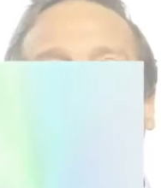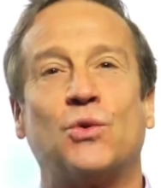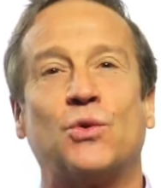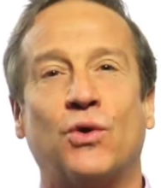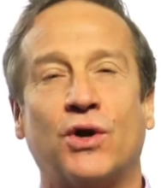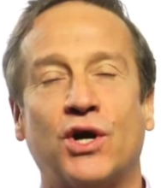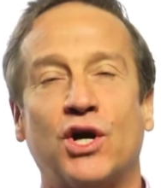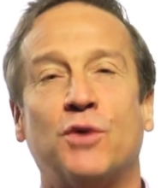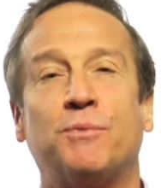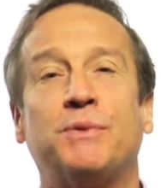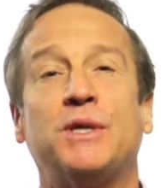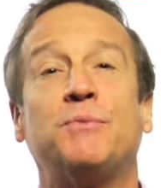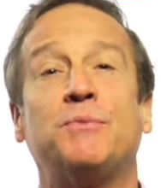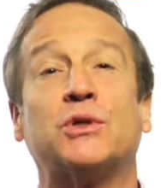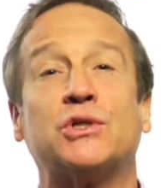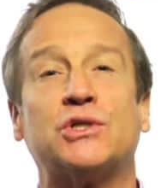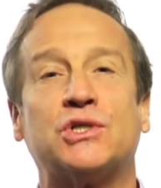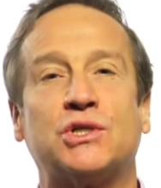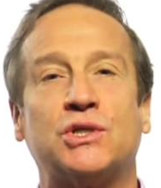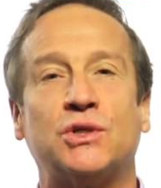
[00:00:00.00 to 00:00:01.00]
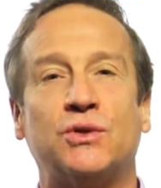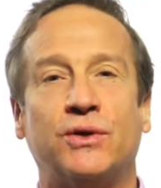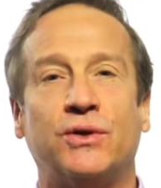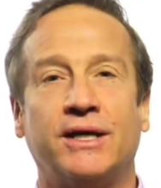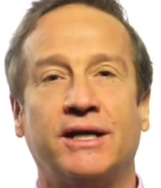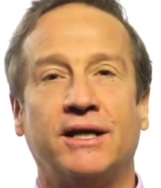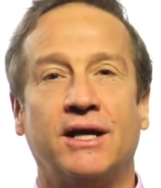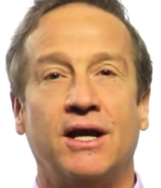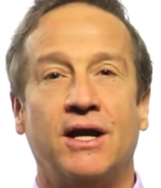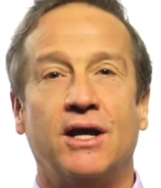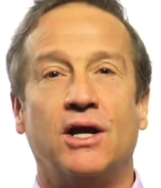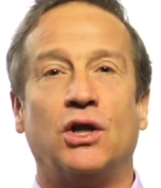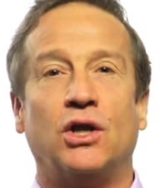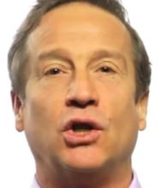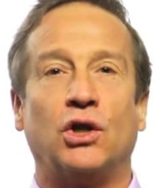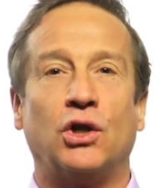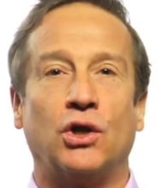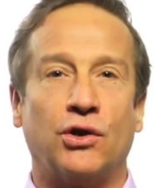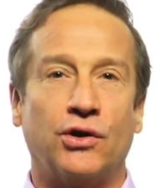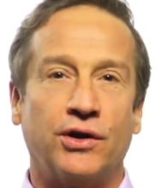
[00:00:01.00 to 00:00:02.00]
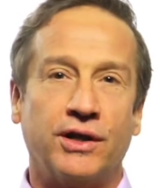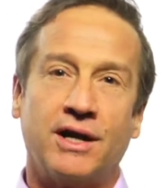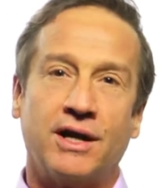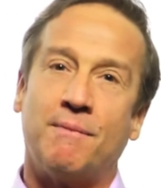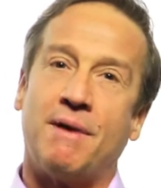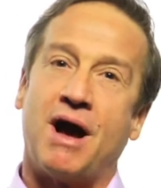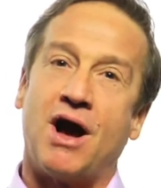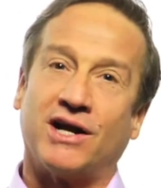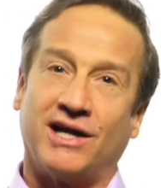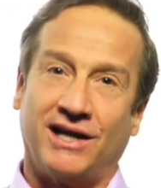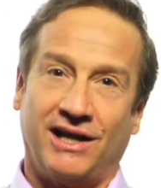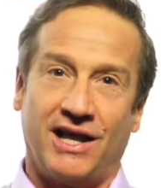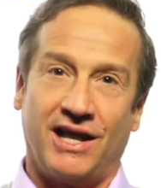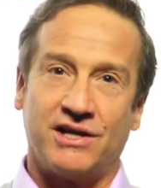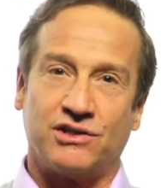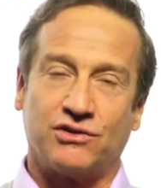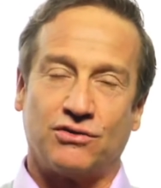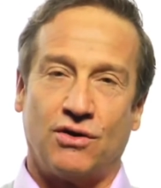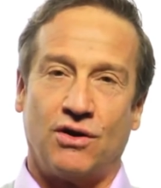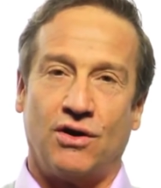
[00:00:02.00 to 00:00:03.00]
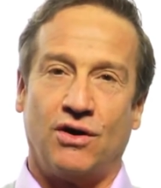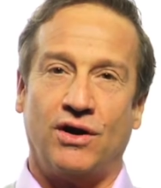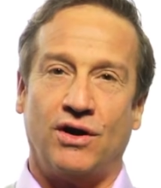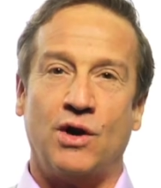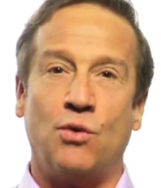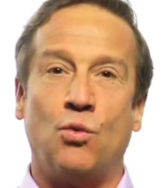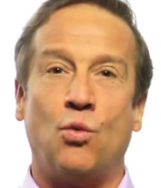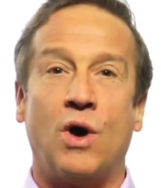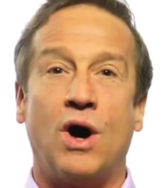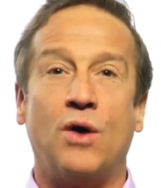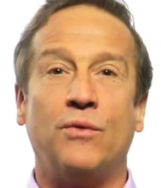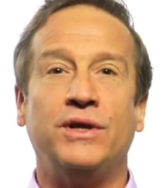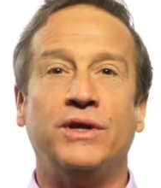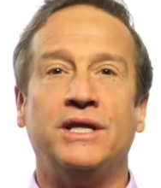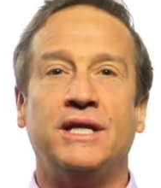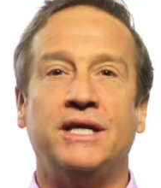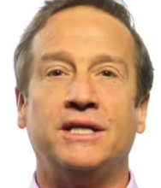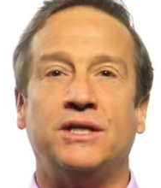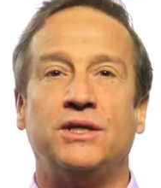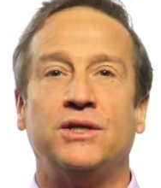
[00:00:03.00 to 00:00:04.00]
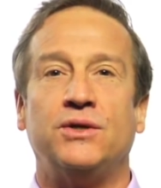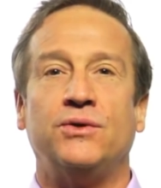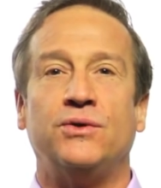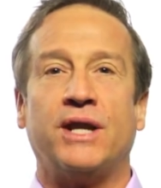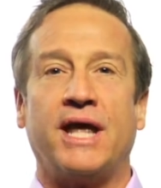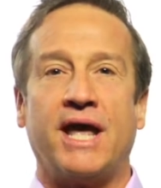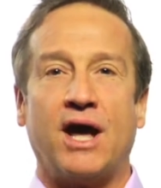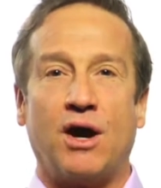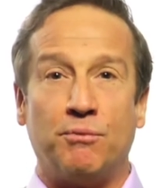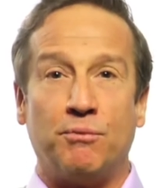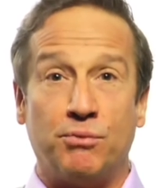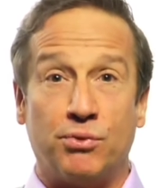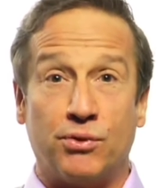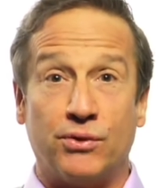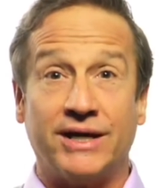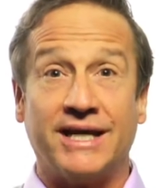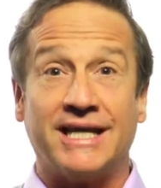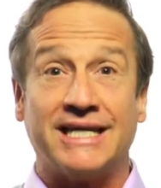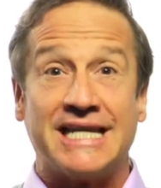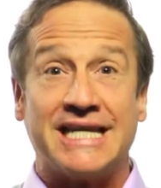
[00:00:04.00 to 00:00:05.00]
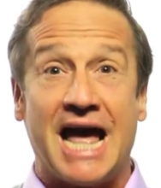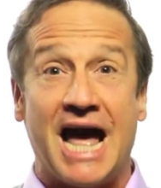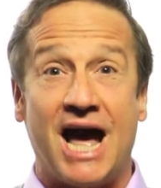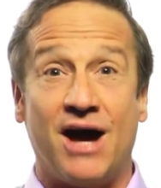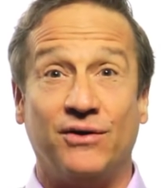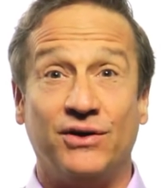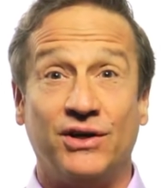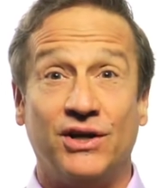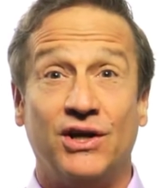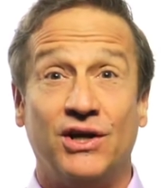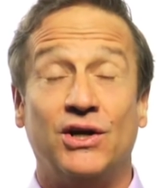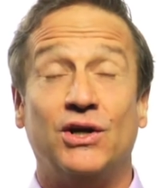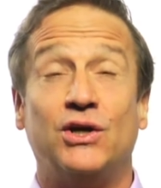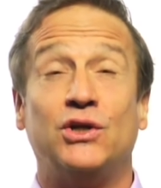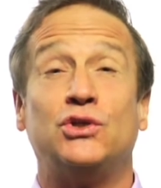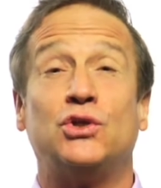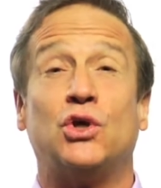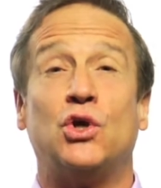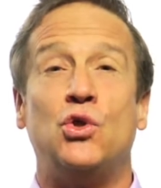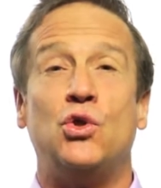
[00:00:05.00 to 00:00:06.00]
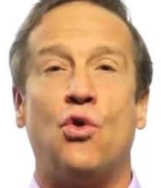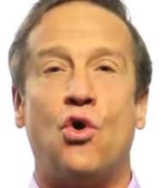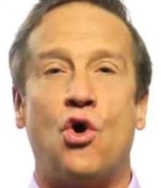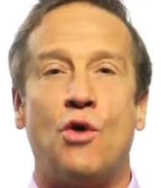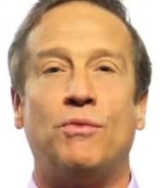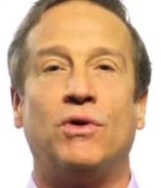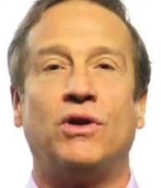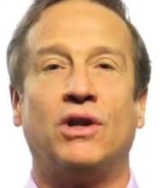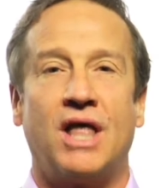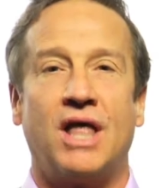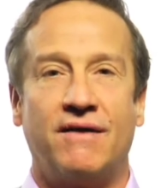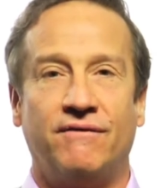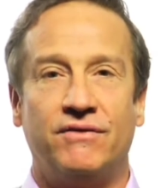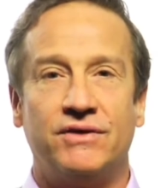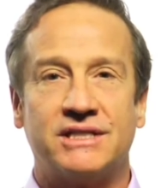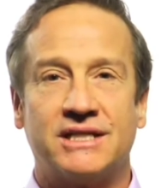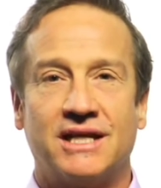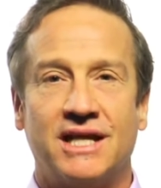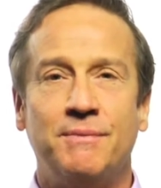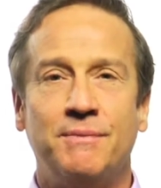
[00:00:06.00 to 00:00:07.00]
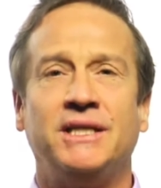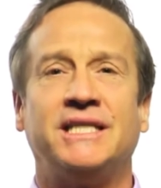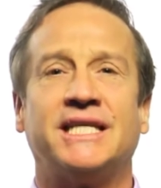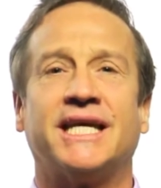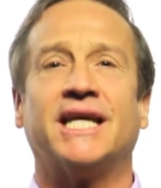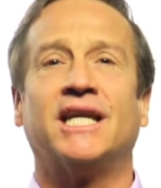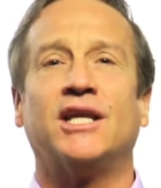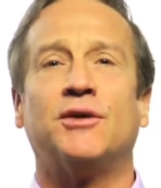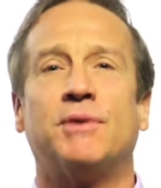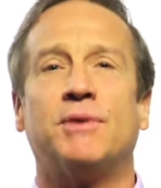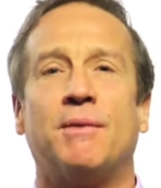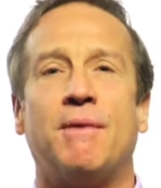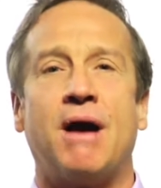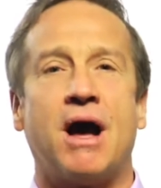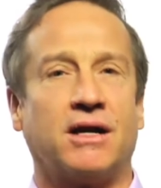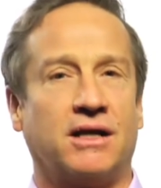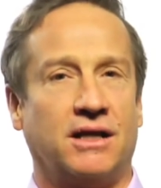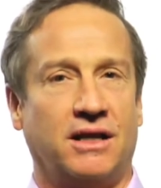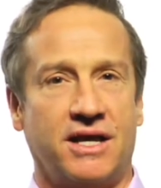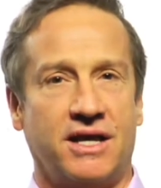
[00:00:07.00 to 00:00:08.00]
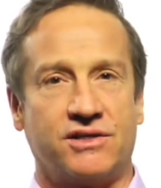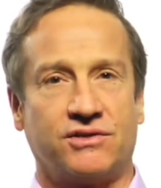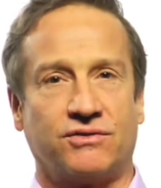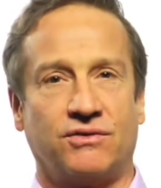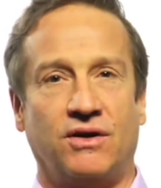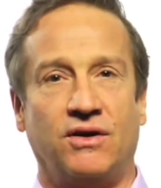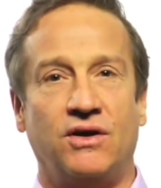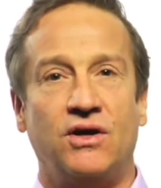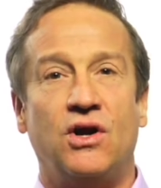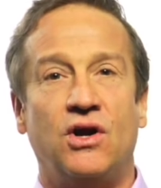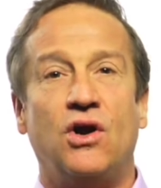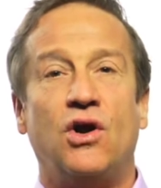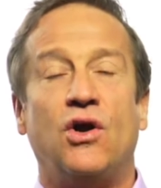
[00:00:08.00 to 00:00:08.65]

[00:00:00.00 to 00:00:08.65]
So we're going to be pursuing learning about cholesterol and what we need to do to help bring it down to normal levels. Let me tell you a little bit about cholesterol.